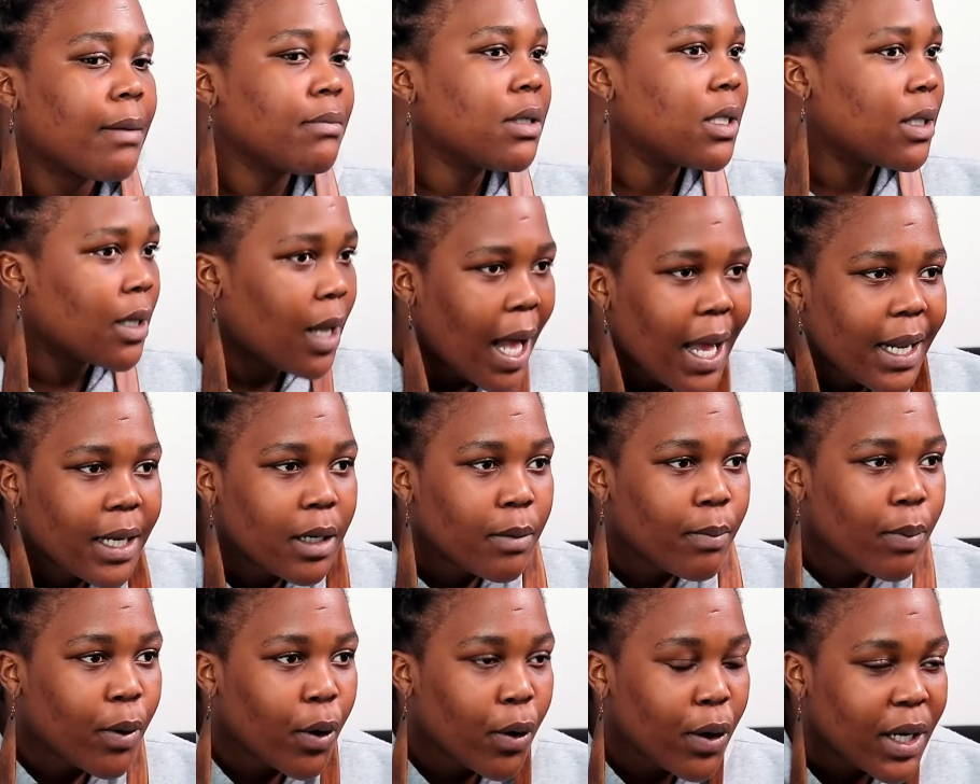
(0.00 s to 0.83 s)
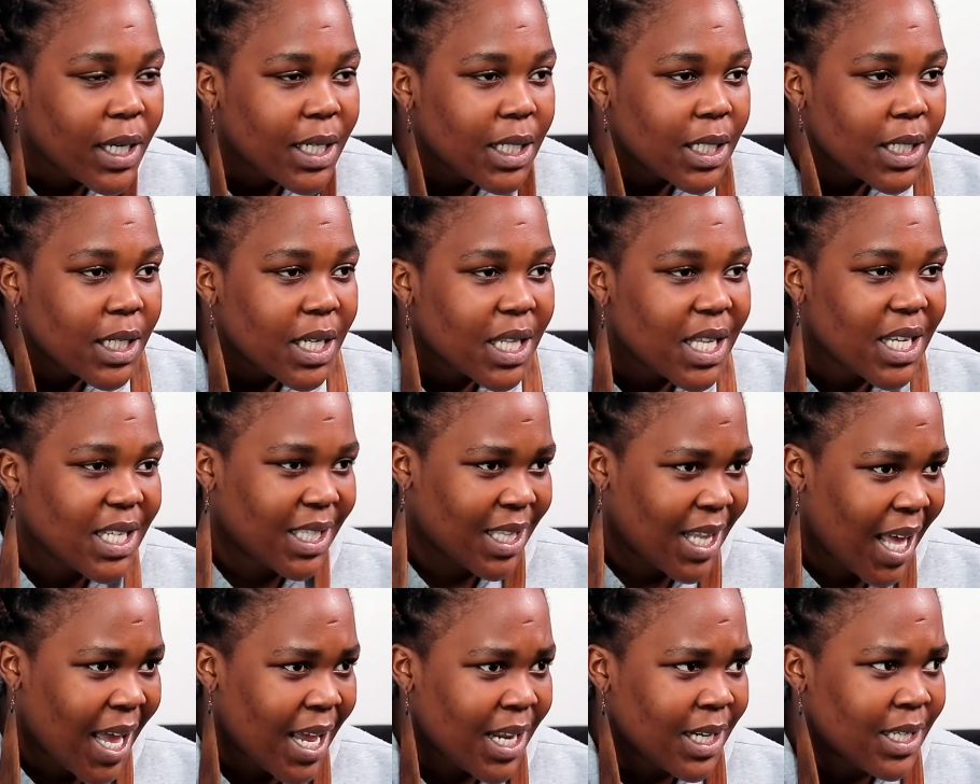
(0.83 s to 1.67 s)
still unemployed.
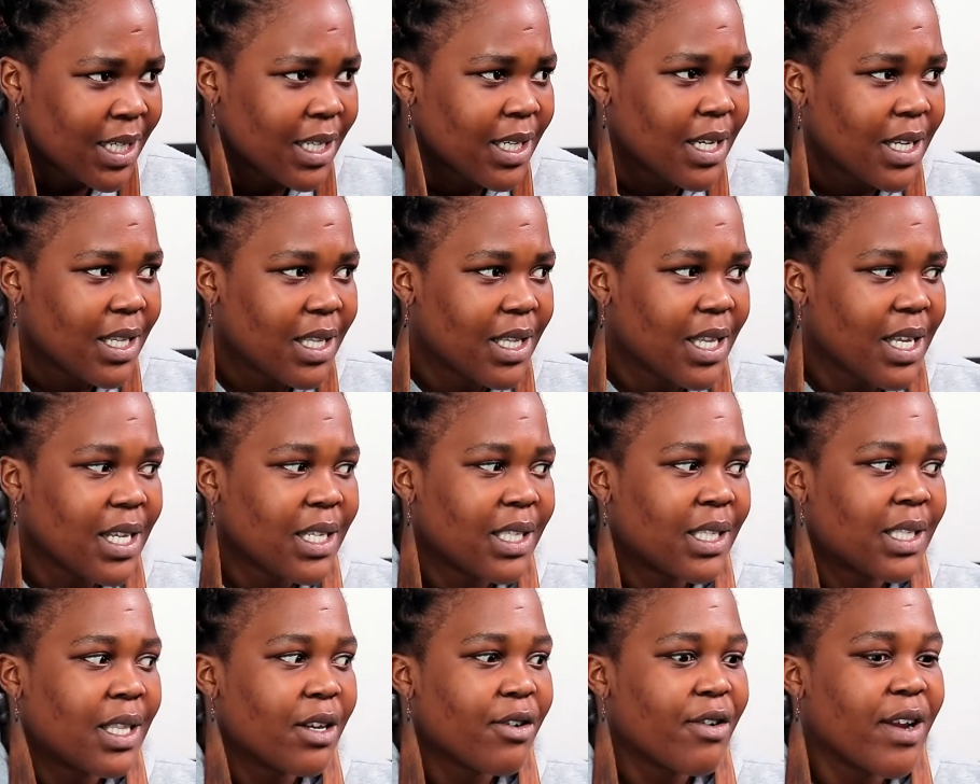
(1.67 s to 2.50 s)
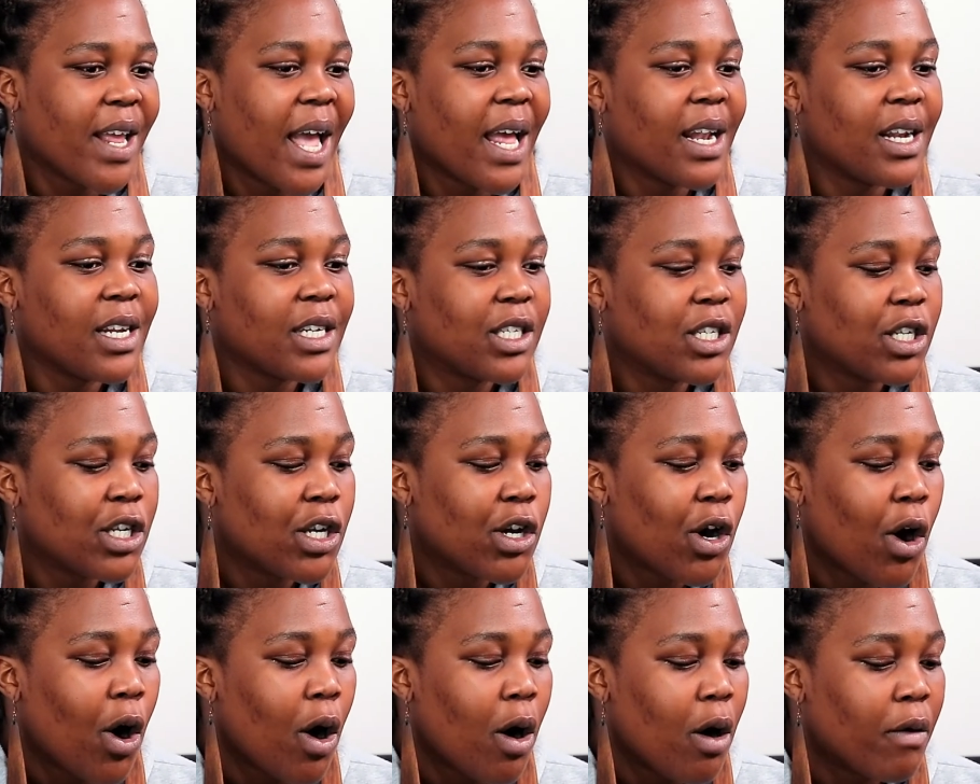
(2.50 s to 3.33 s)
There's that. There's the
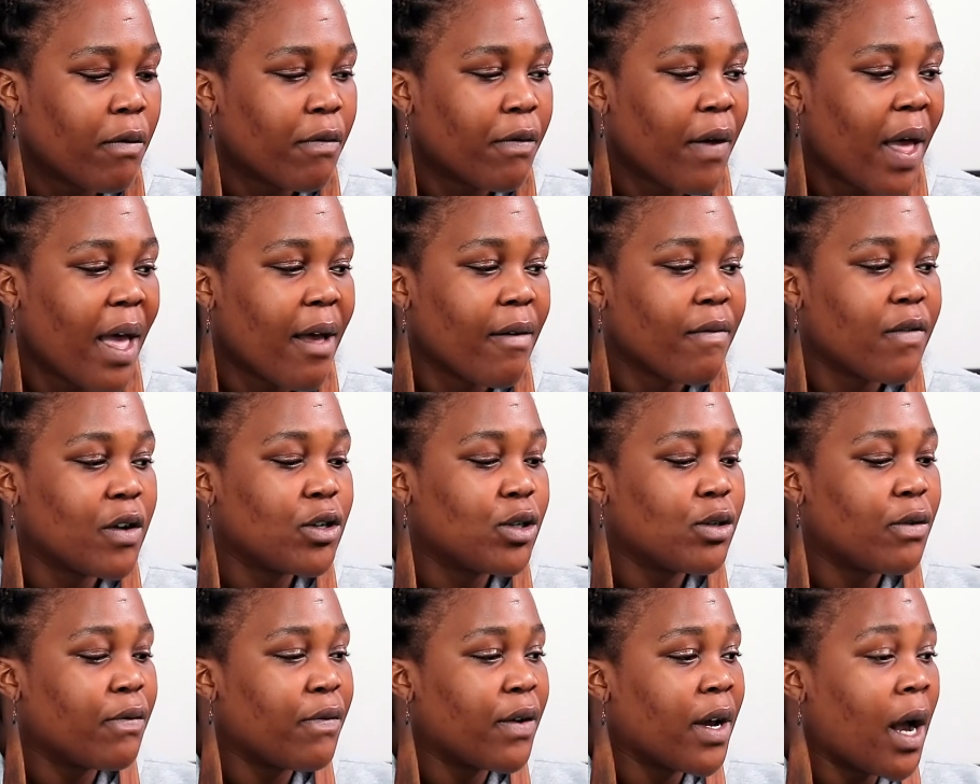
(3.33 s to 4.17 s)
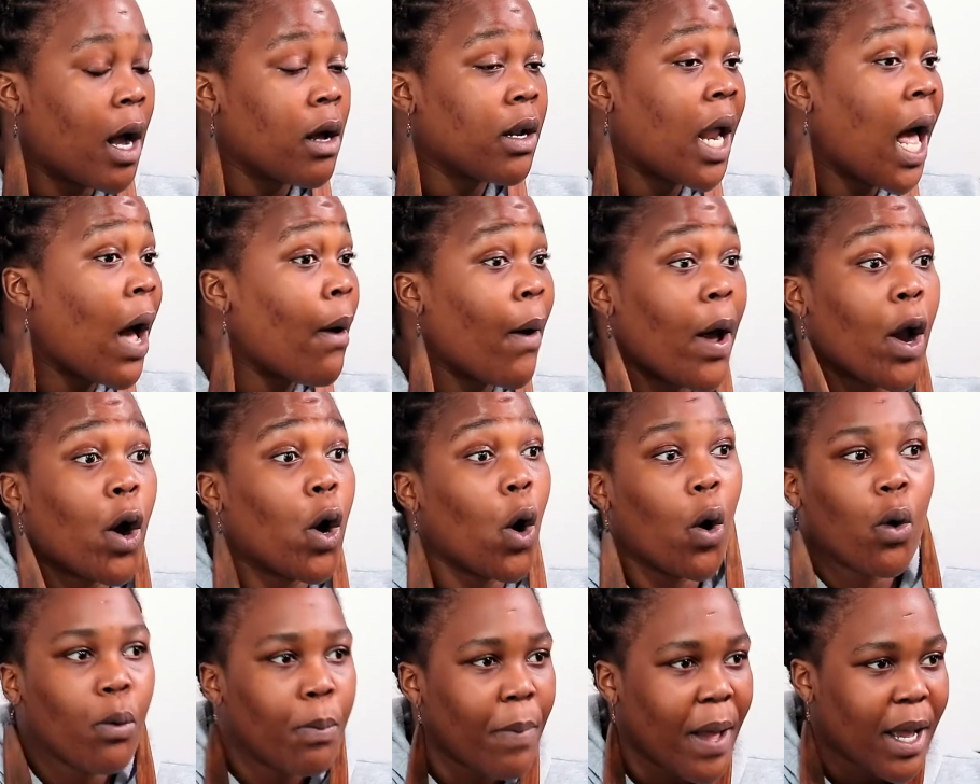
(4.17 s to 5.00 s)
reality of having to figure out how I
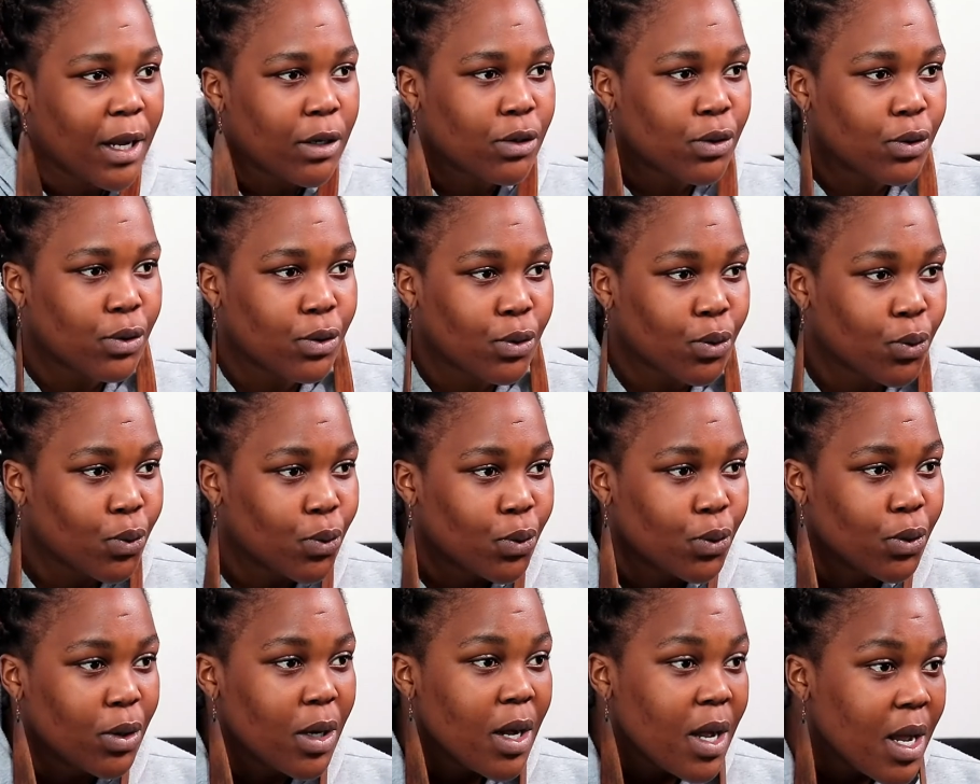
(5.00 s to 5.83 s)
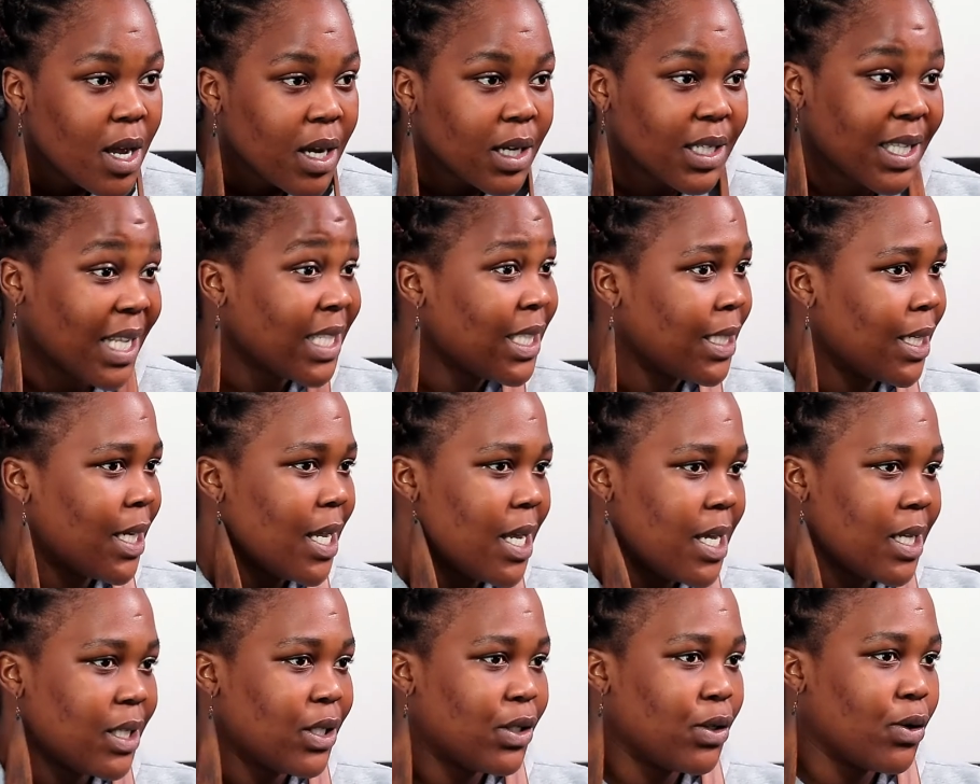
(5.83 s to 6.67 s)
go back to school, because as it
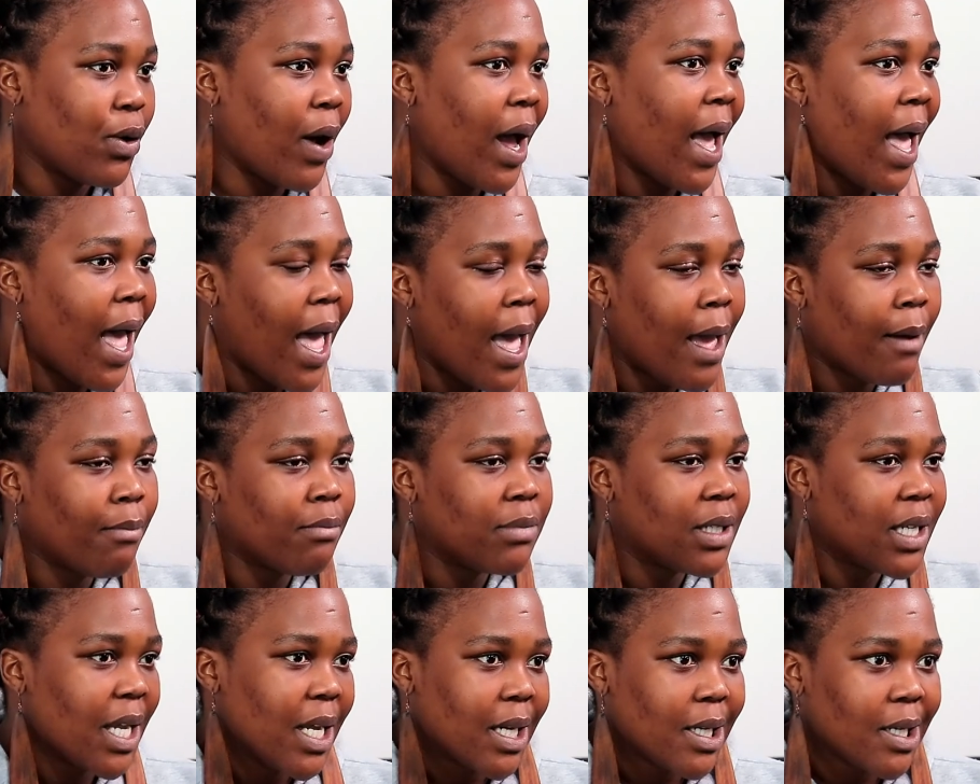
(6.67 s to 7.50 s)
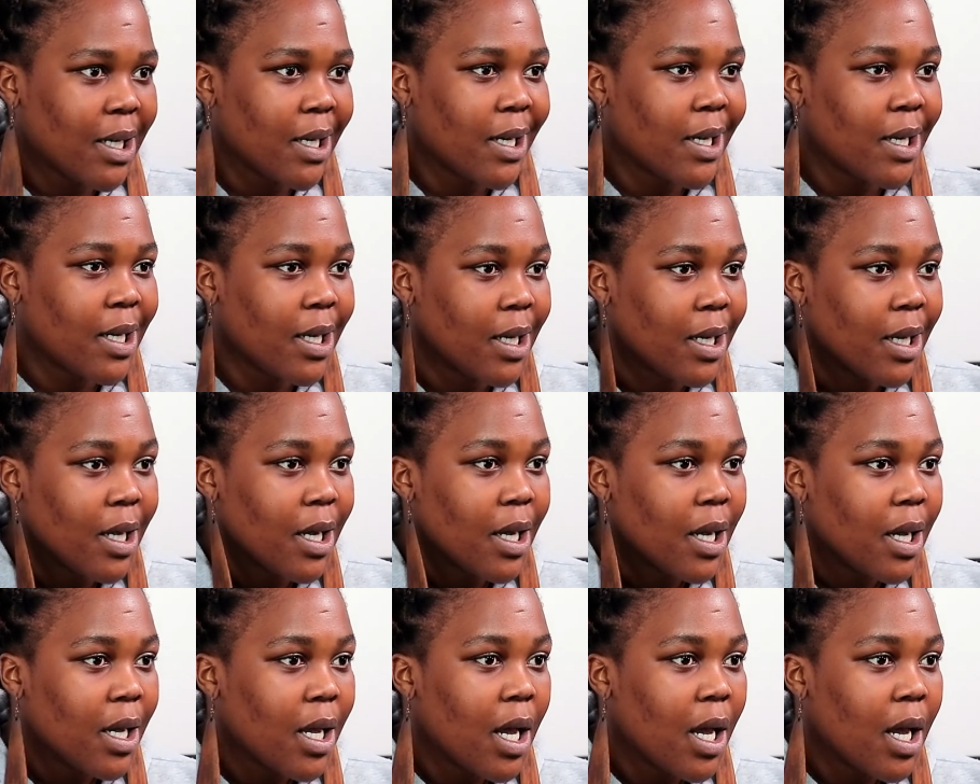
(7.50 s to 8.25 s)
is, you know, I am technically